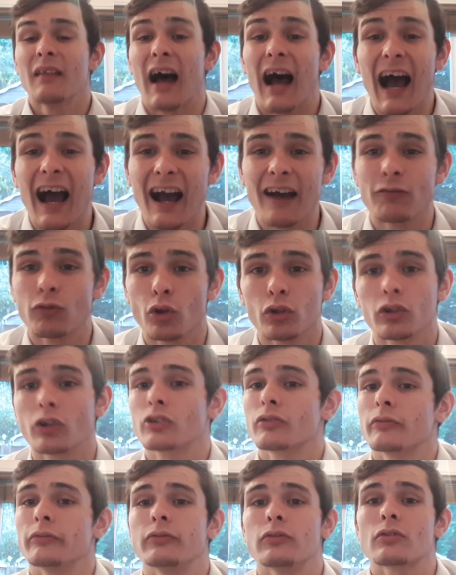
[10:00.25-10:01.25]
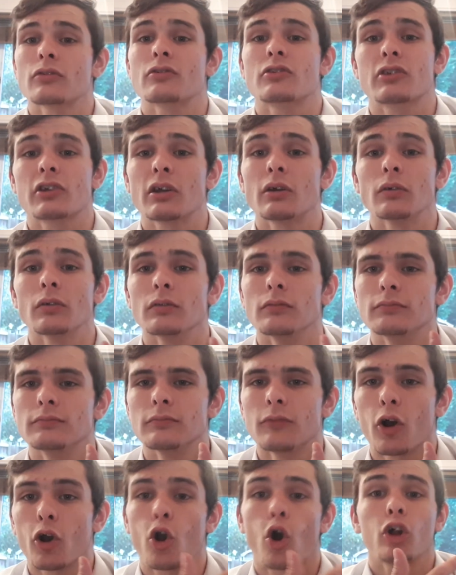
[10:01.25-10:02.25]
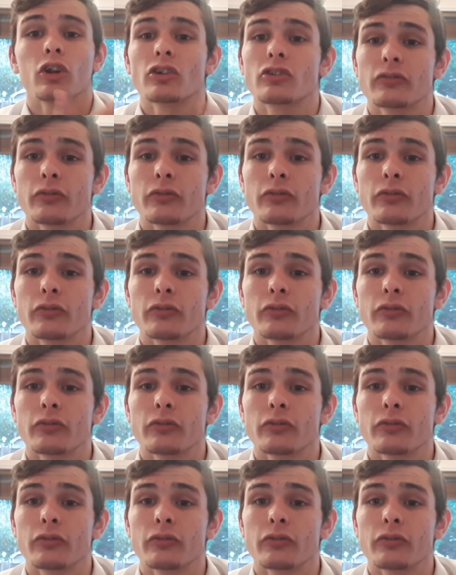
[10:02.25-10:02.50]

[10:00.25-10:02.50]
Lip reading: I have knowledge from fucking school or college